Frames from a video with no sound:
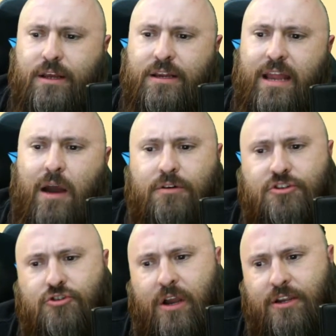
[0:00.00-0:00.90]
It now is
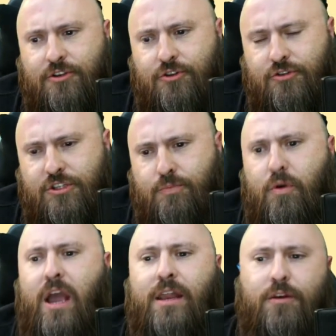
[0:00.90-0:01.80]
trying to
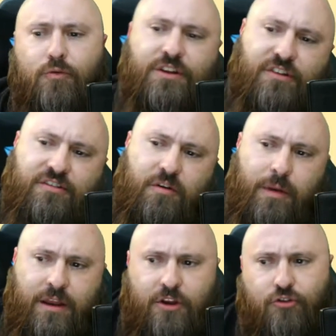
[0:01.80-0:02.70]
spread and reach its
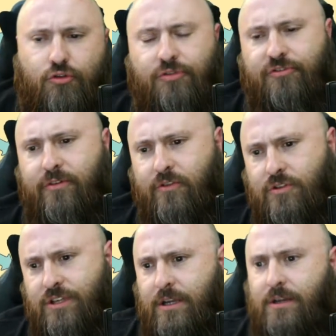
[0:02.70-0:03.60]
command and control servers.